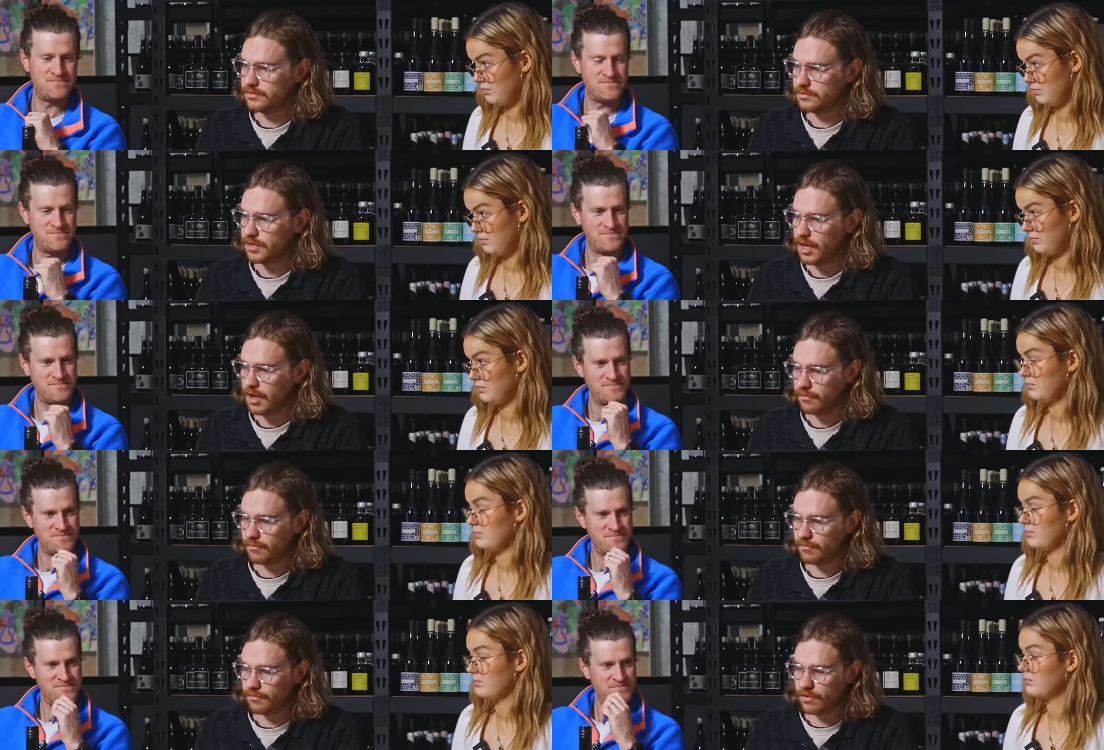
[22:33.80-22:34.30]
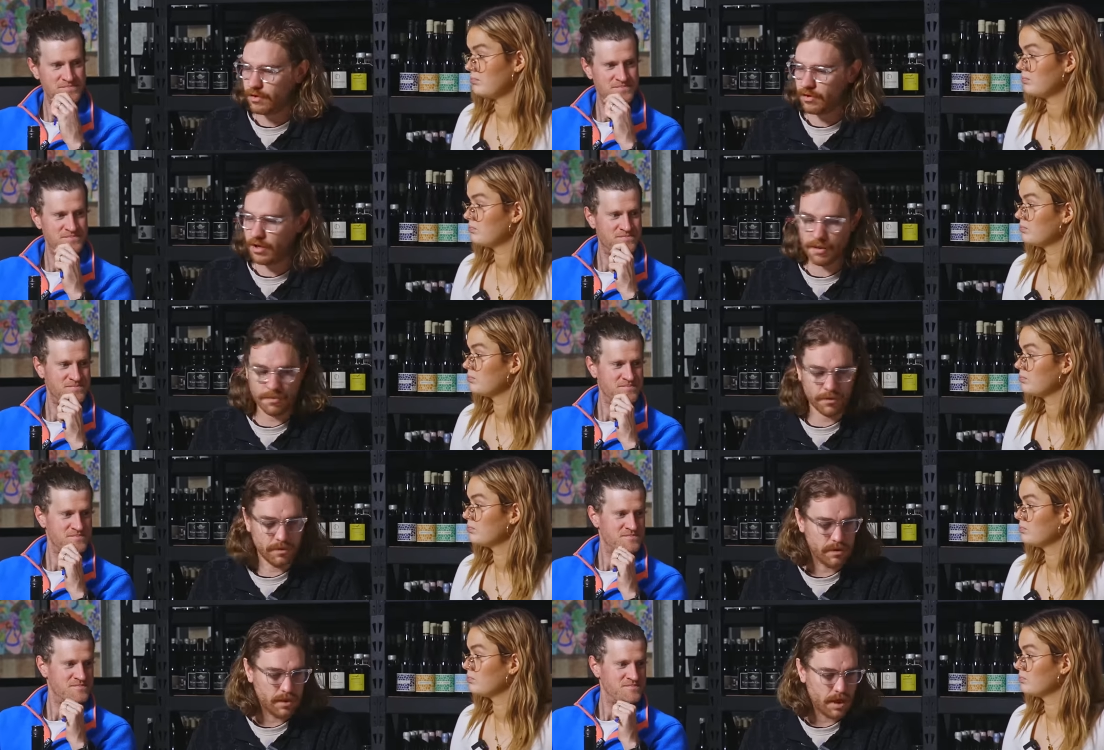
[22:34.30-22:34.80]
Speaker 1: Yep, we're
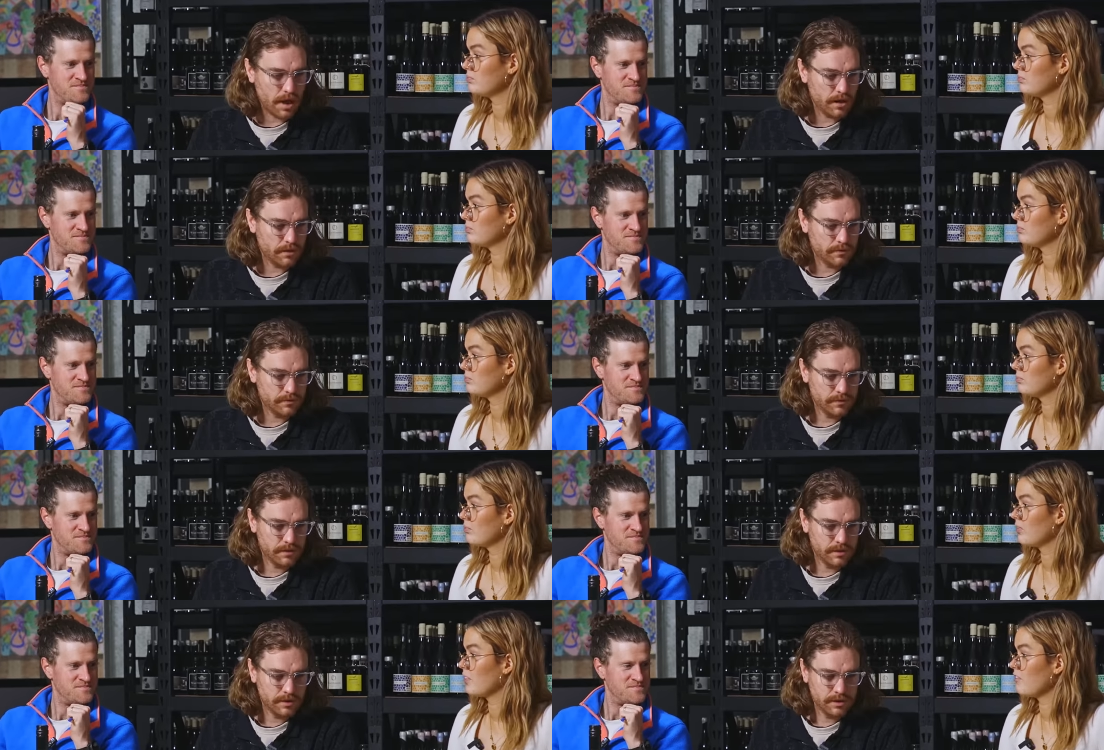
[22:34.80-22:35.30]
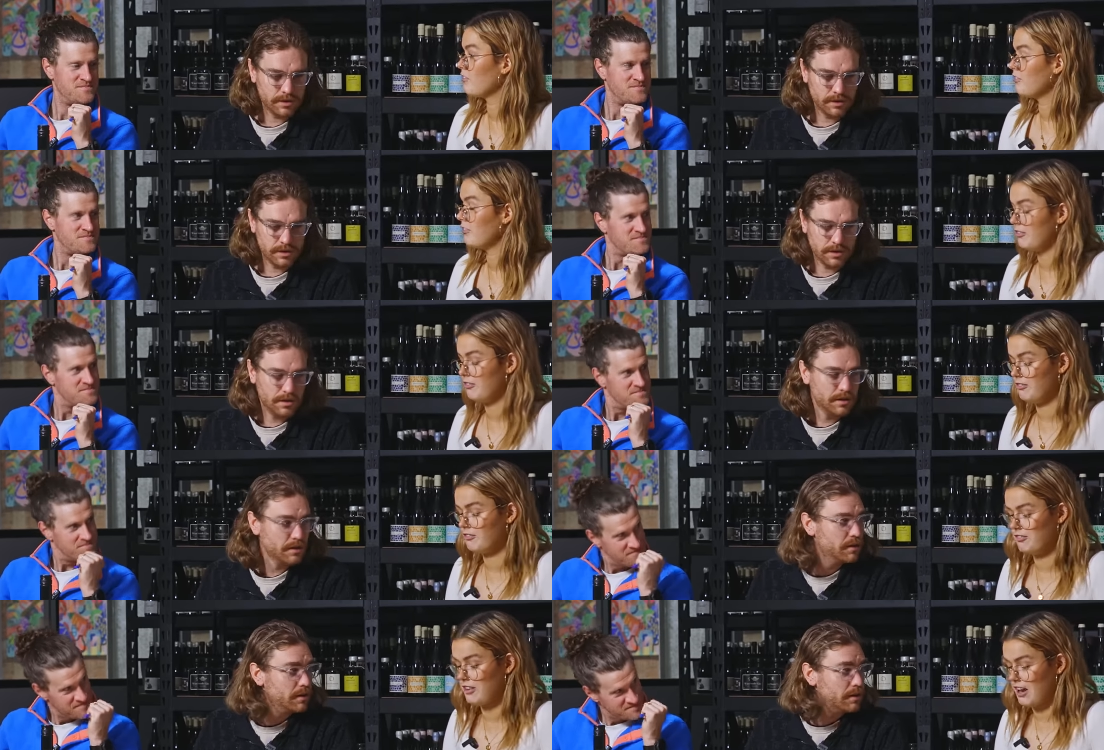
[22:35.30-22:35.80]
all happy with that?
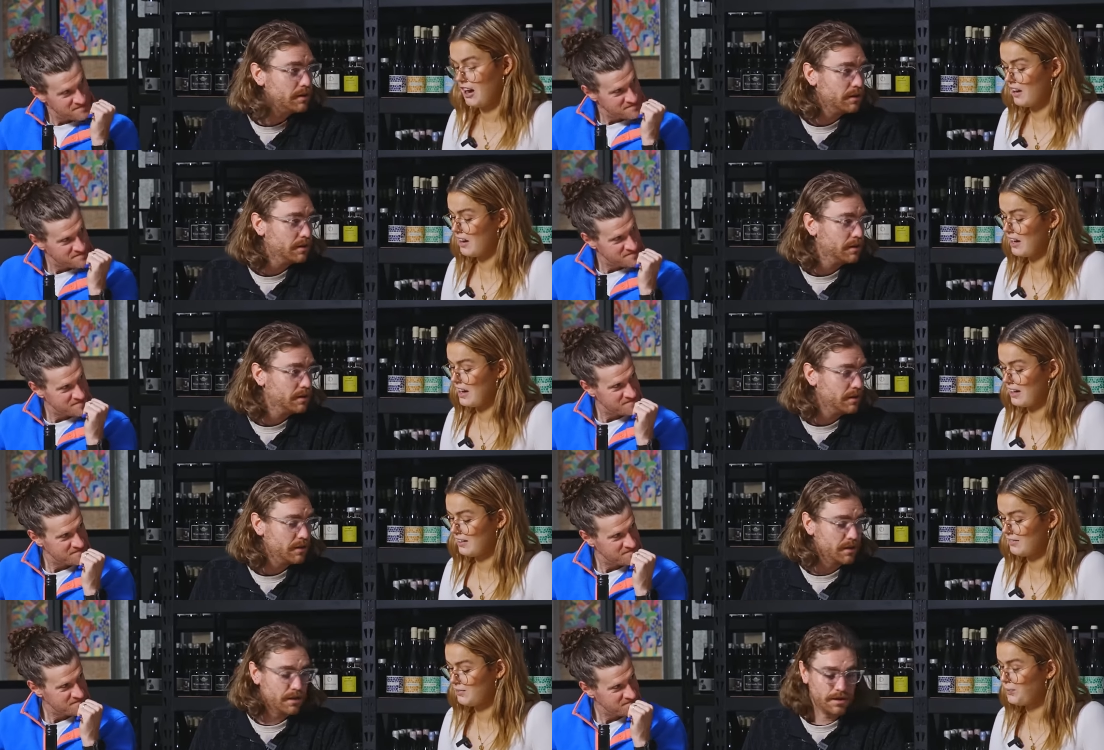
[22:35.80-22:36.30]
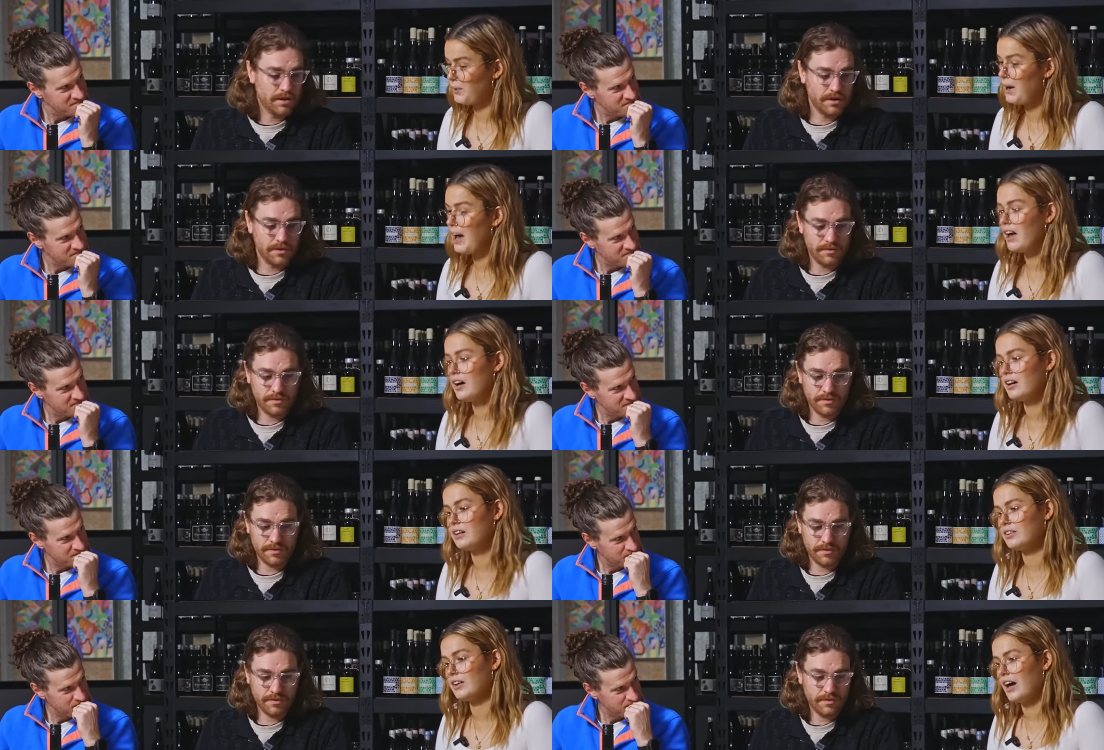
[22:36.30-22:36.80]
Speaker 2: Very.
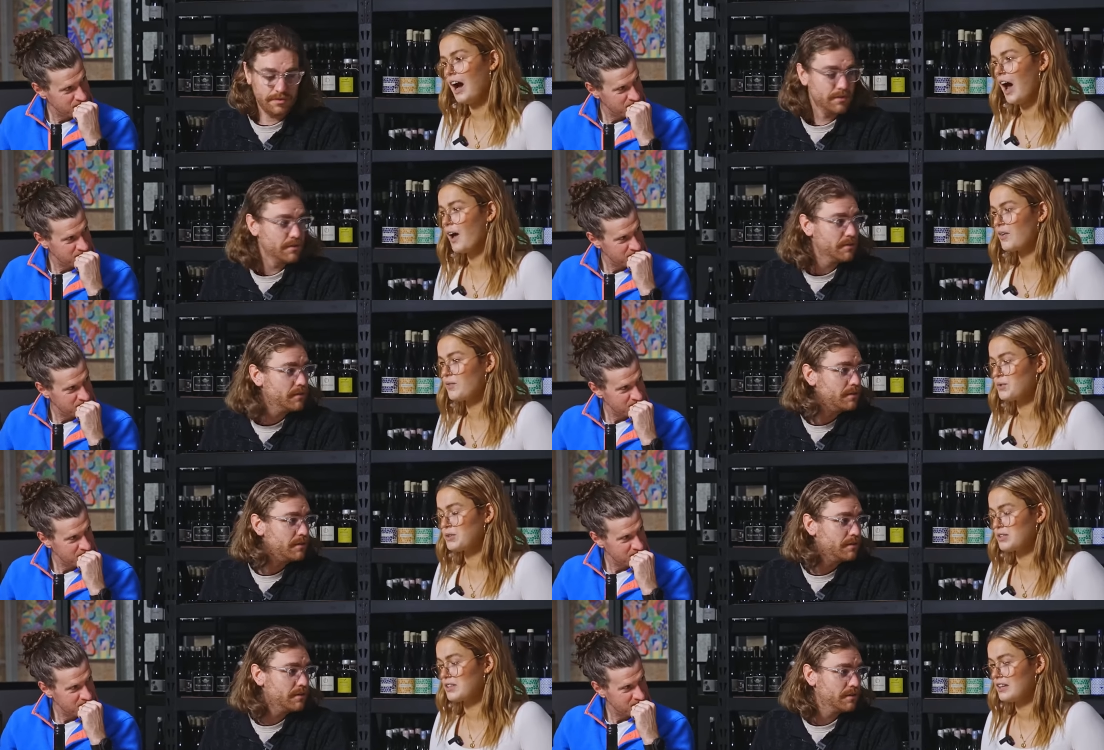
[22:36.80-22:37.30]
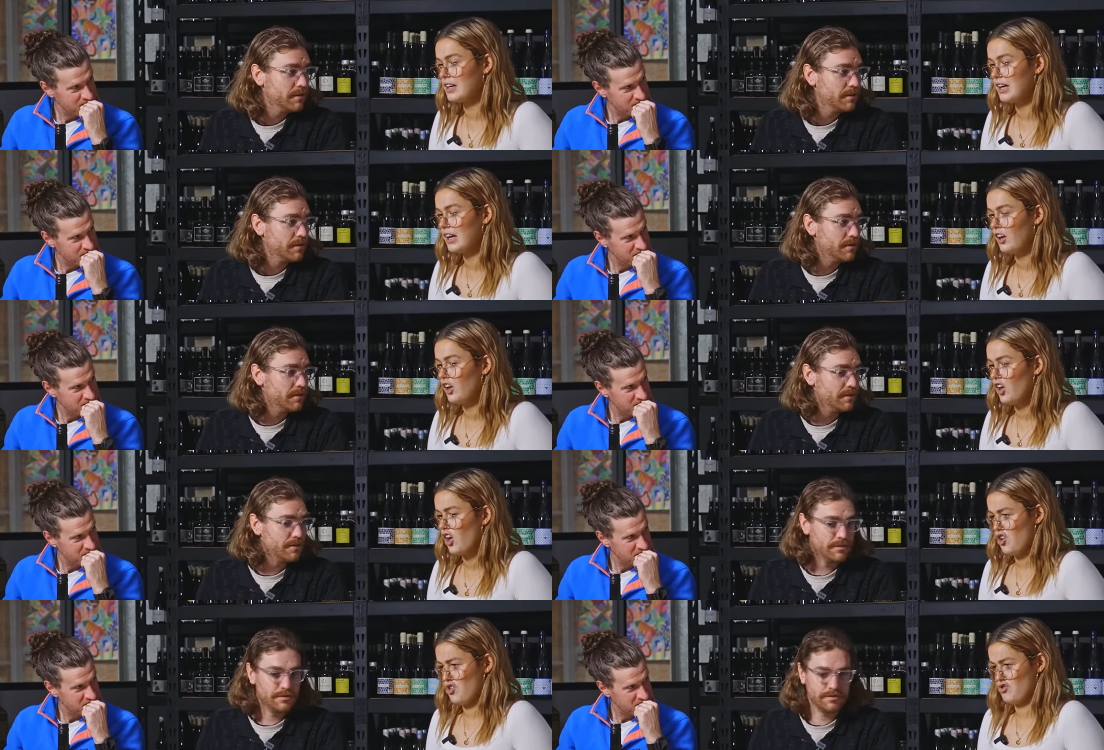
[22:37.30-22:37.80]
Well, I was
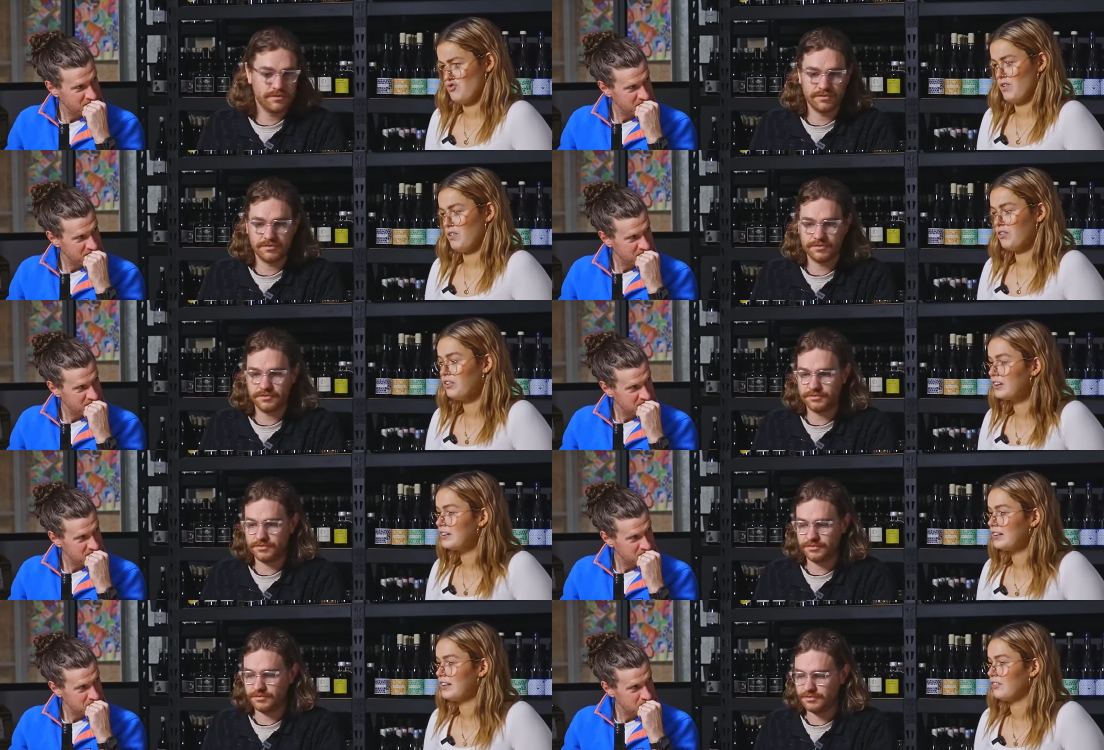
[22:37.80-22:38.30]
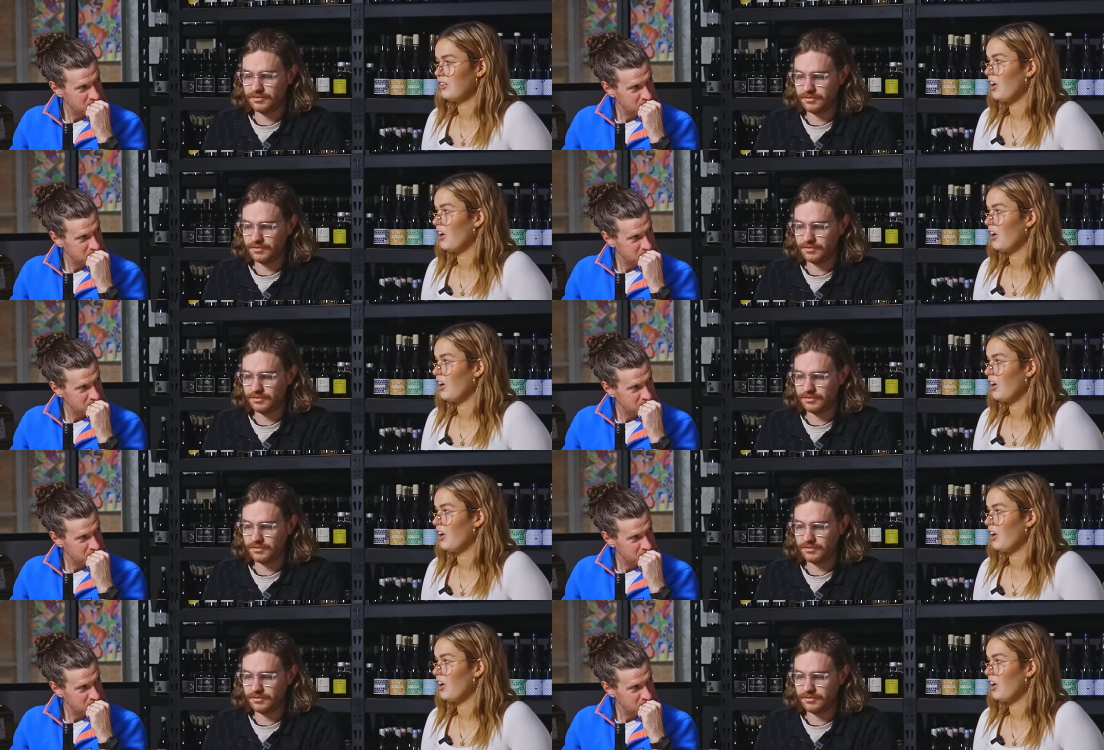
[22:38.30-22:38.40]
horrifically